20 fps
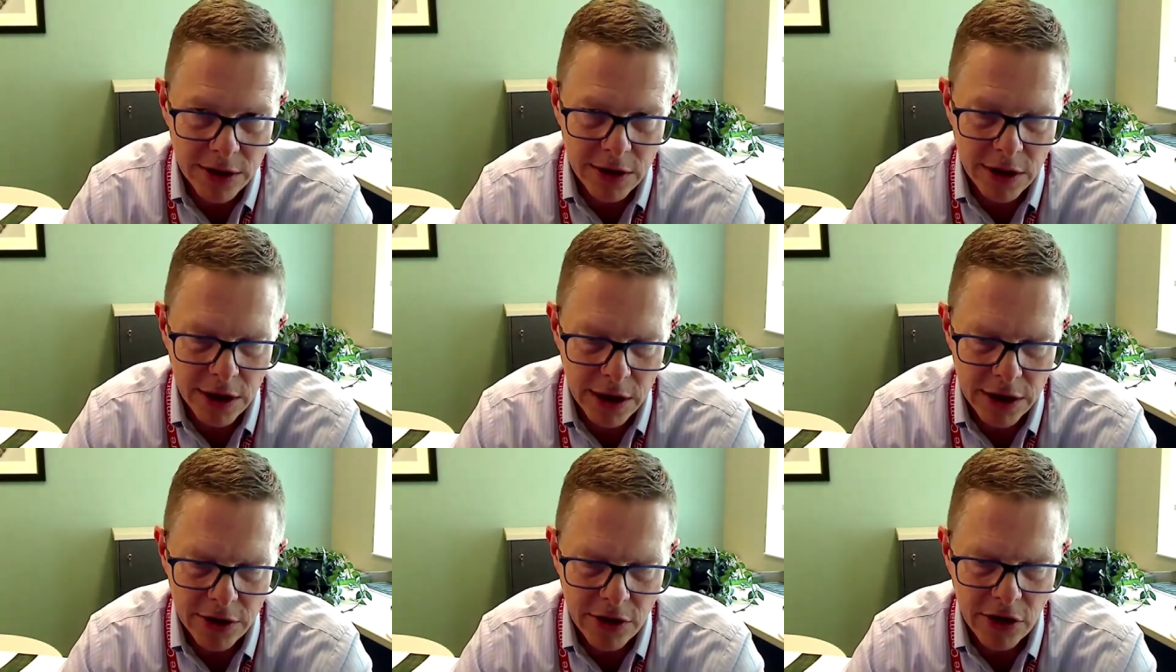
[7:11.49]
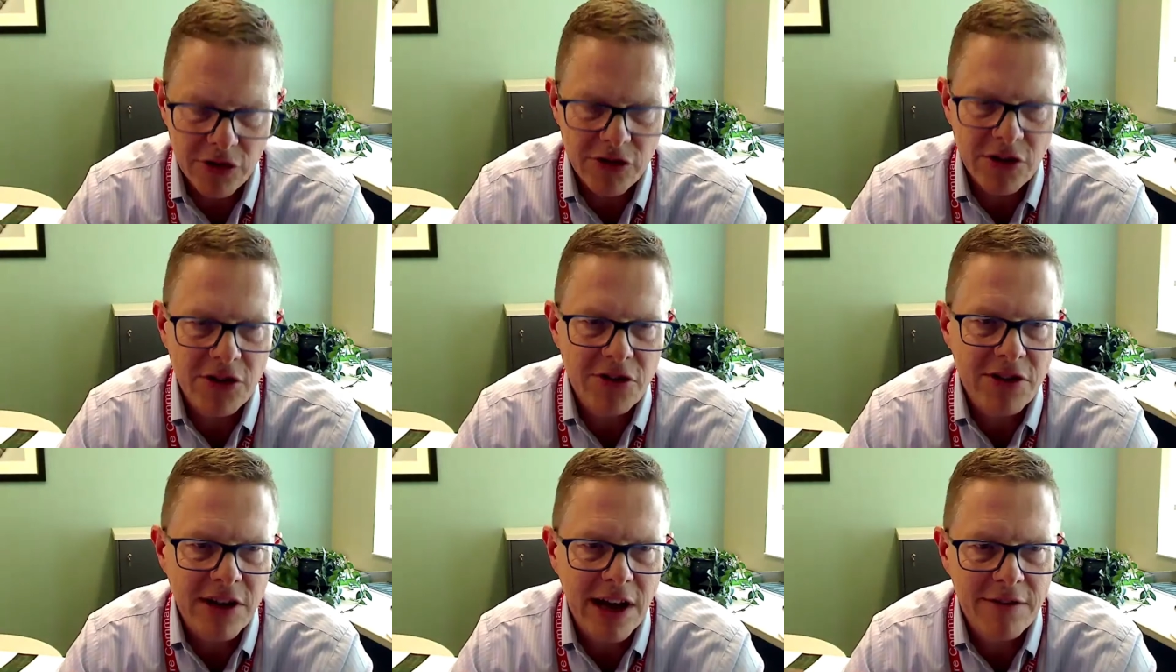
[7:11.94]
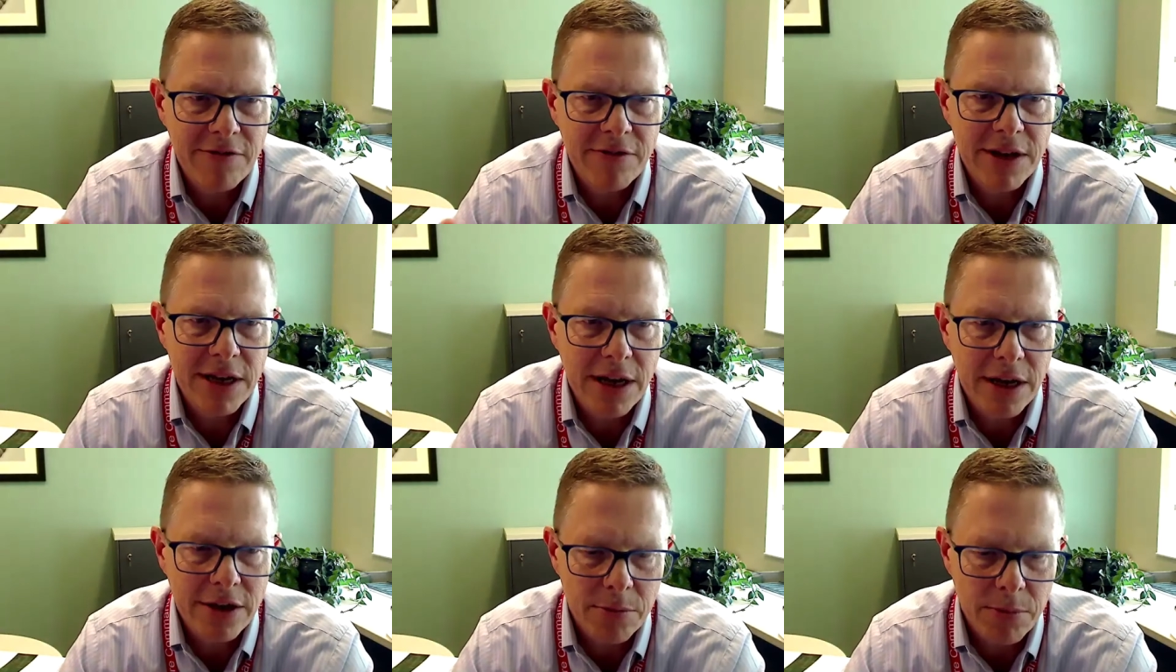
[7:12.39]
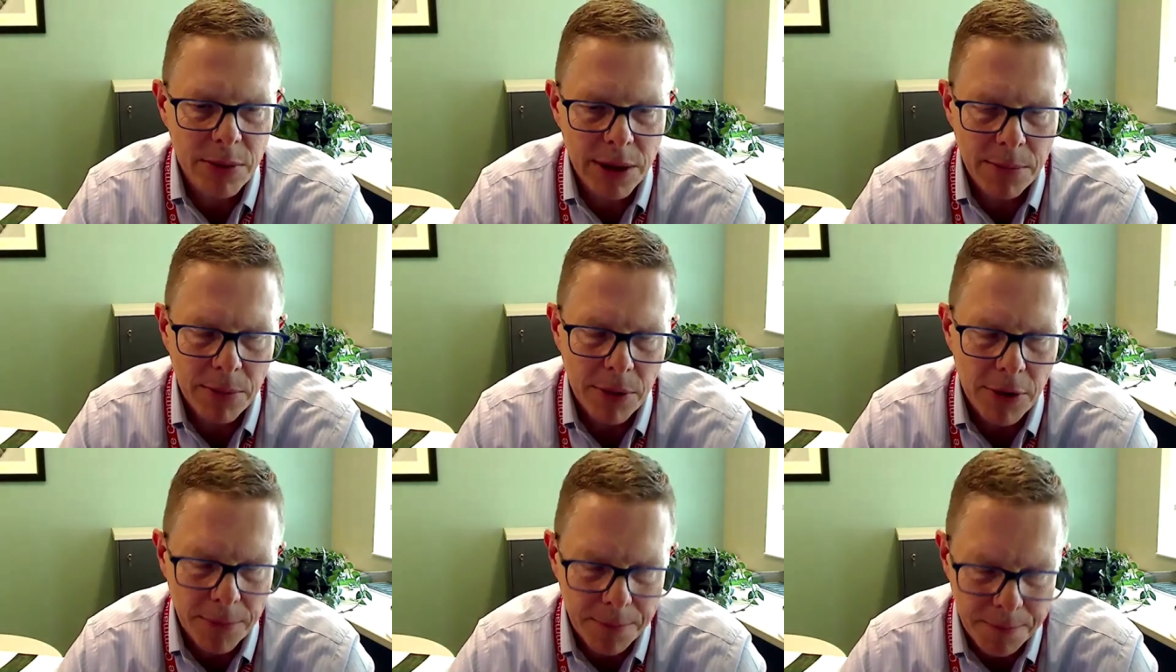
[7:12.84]
the nursing staff and the other
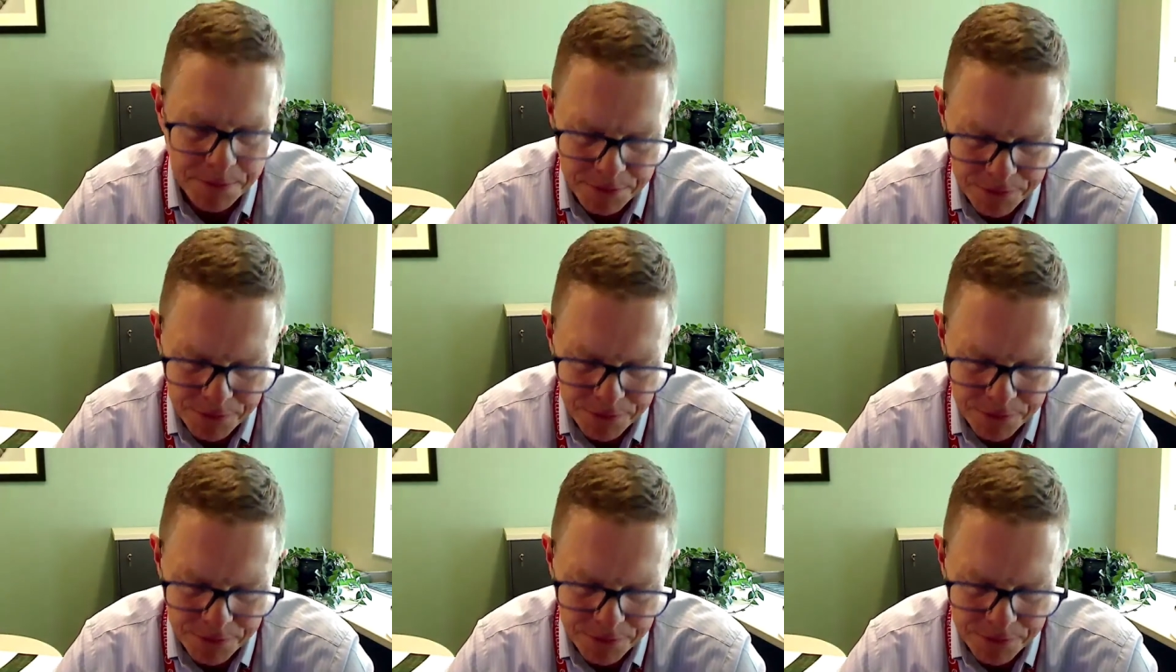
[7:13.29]
people,